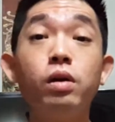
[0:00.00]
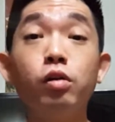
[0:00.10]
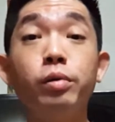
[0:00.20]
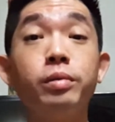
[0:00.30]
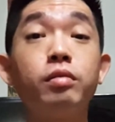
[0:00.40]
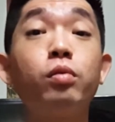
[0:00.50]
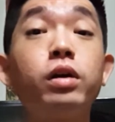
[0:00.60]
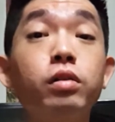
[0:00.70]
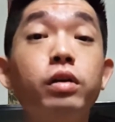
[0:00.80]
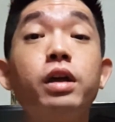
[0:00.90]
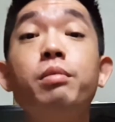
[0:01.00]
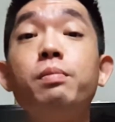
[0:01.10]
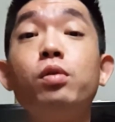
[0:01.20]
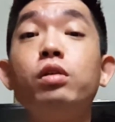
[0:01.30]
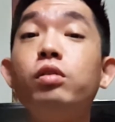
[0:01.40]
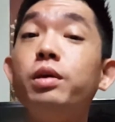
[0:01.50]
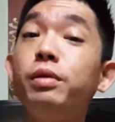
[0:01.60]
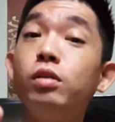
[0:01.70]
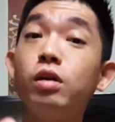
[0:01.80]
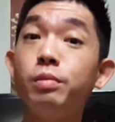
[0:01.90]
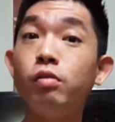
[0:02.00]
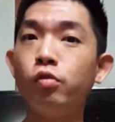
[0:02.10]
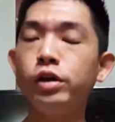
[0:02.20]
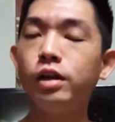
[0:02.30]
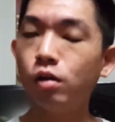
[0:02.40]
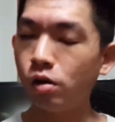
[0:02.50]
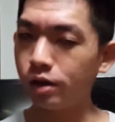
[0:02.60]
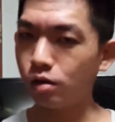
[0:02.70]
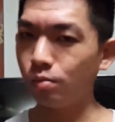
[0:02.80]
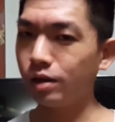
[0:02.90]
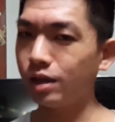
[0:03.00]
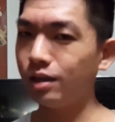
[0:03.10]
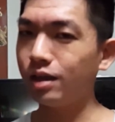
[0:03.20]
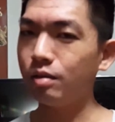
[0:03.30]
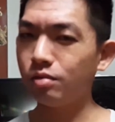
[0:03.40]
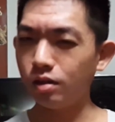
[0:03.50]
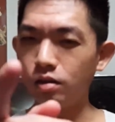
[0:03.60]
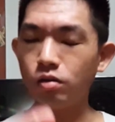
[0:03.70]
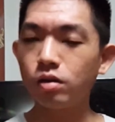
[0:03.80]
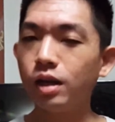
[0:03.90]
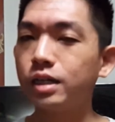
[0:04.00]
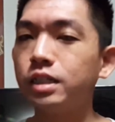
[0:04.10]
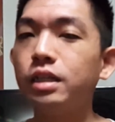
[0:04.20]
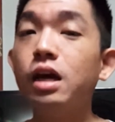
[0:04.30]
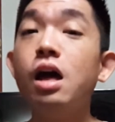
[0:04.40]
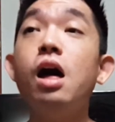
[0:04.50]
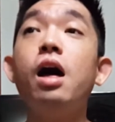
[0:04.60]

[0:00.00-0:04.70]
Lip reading: Hello, everyone. Welcome to our gaming pod. Today we're talking about avoiding long and complicated games in your collection.